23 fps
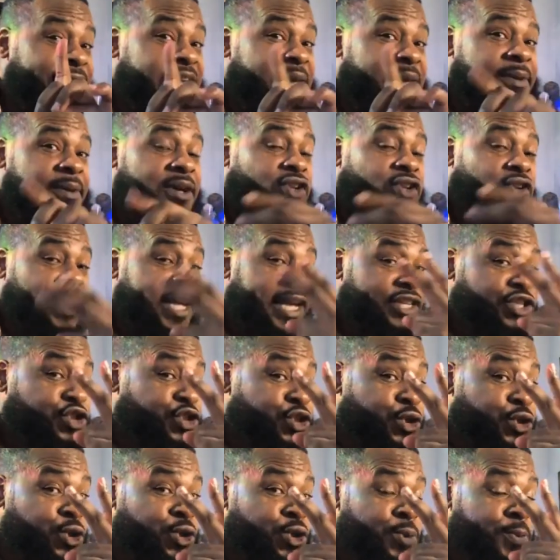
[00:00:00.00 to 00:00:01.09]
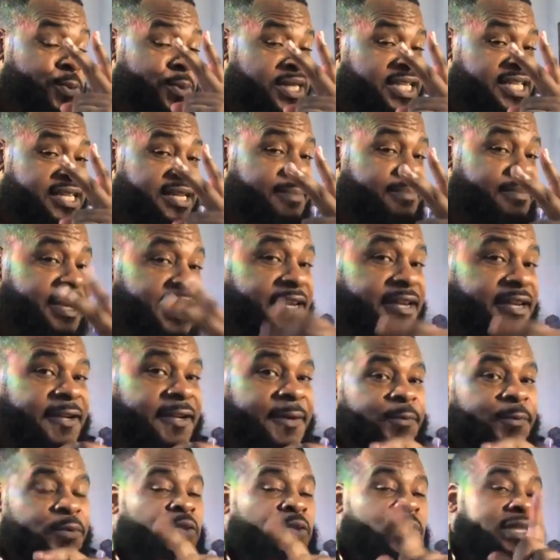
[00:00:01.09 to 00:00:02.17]
female. Okay, two Muslim men.
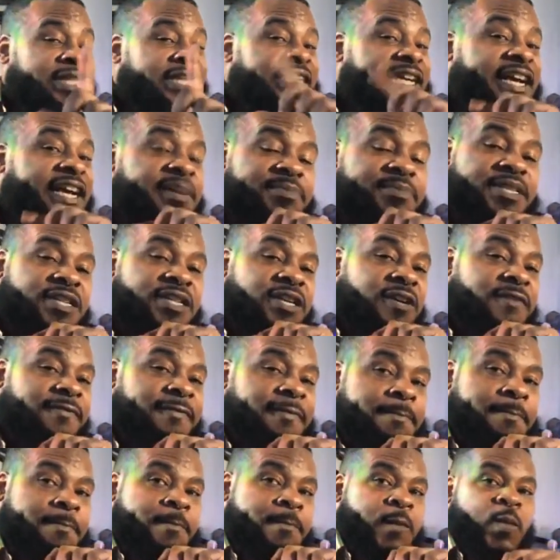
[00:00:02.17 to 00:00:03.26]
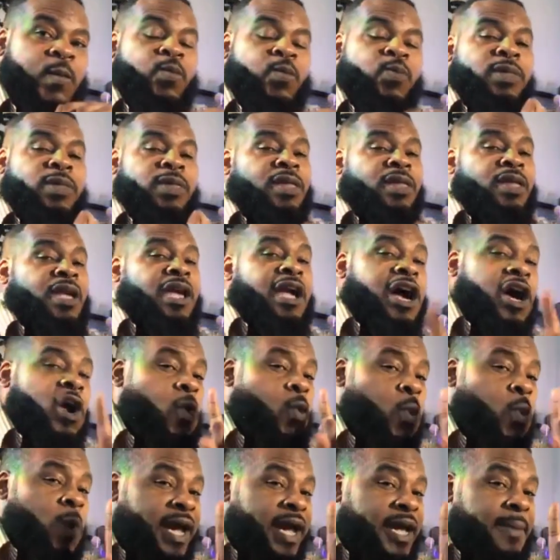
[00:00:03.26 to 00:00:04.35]
What did they observe? A
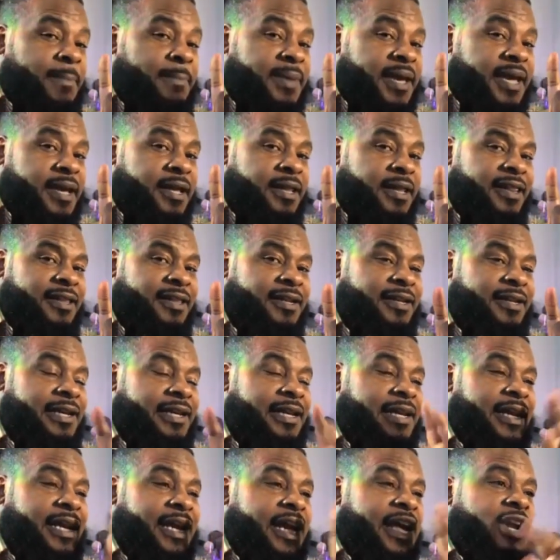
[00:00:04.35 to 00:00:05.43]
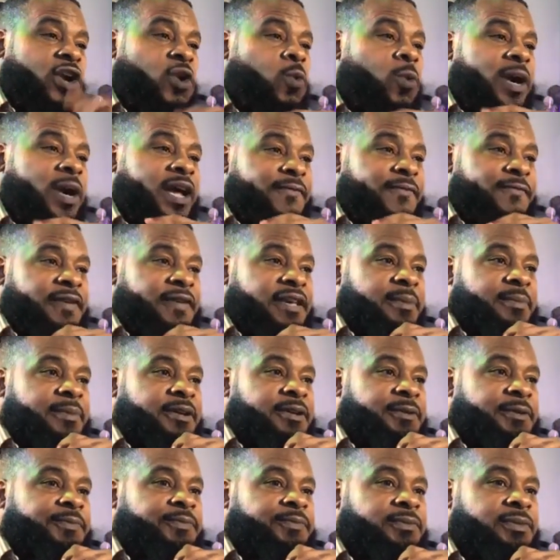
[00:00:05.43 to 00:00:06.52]
white male and a white
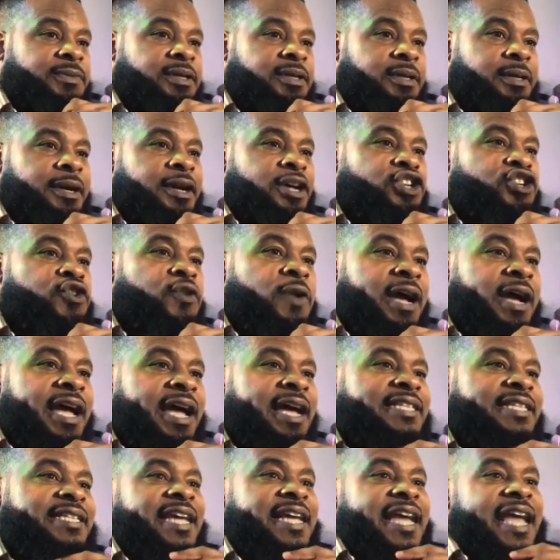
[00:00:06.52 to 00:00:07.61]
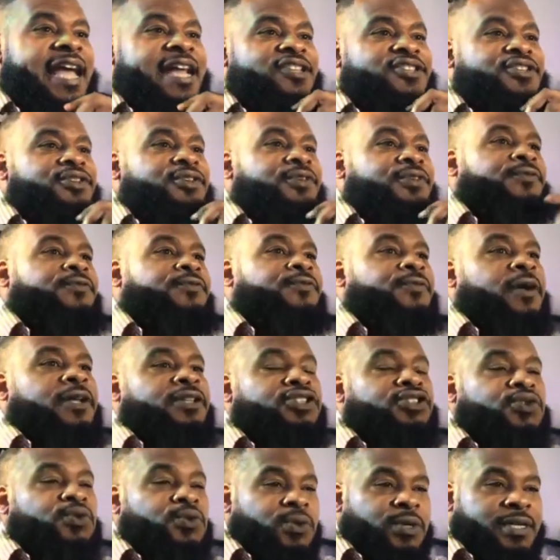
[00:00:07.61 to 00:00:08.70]
female trying to enter the
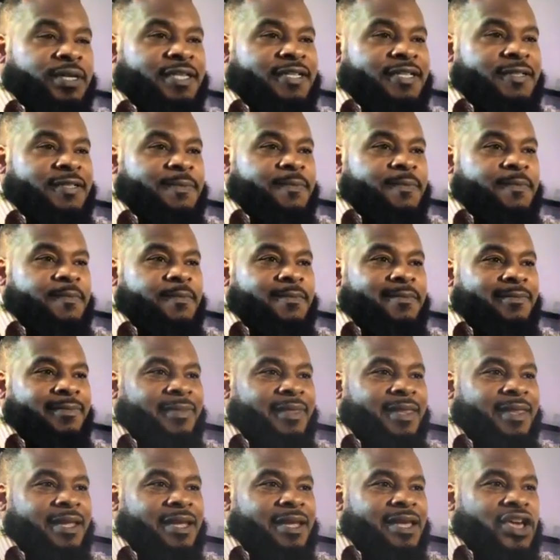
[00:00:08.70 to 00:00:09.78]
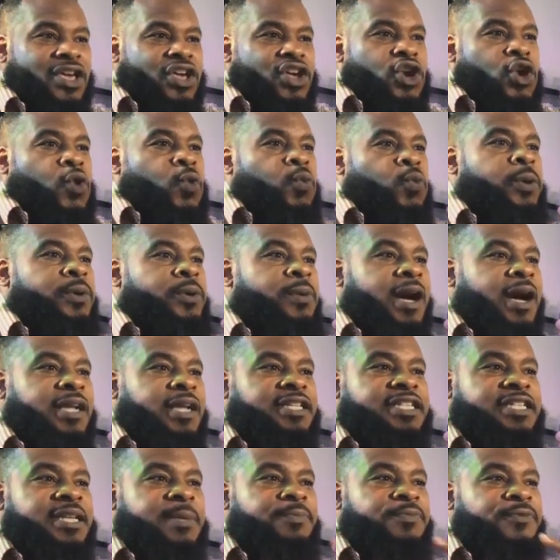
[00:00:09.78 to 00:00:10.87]
front doors. We
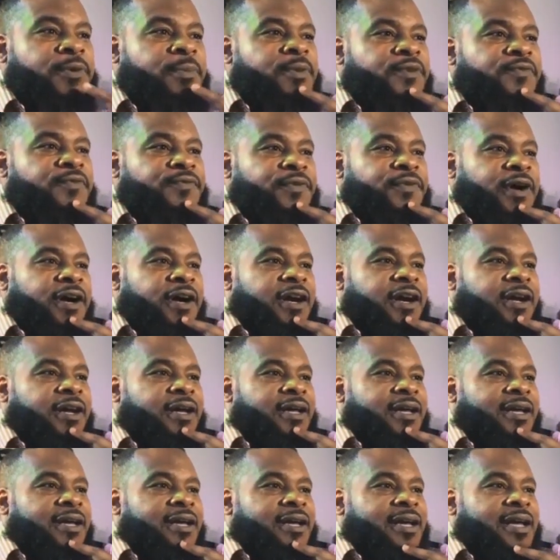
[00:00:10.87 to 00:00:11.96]
watched them from afar,